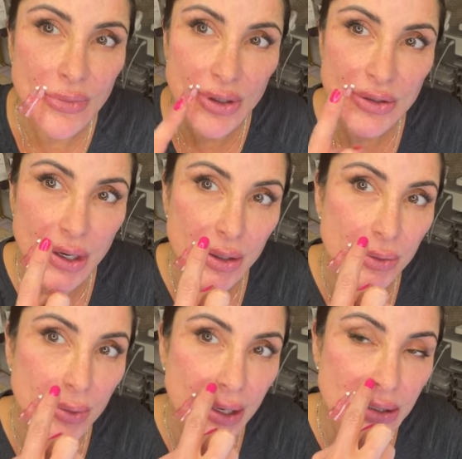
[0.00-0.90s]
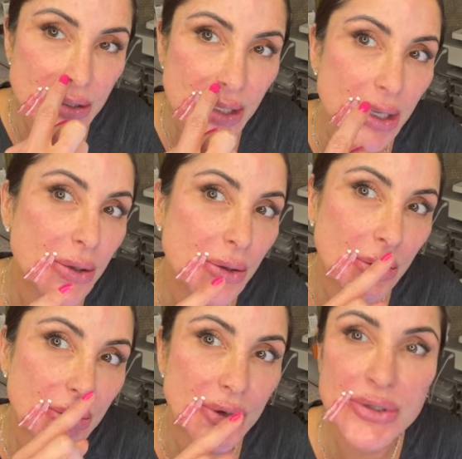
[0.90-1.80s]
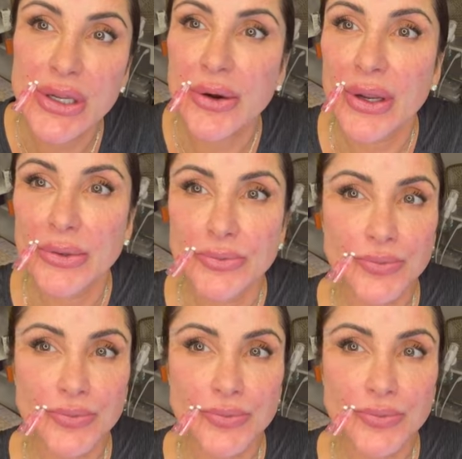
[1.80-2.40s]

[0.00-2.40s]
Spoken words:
So I go right into that nose area.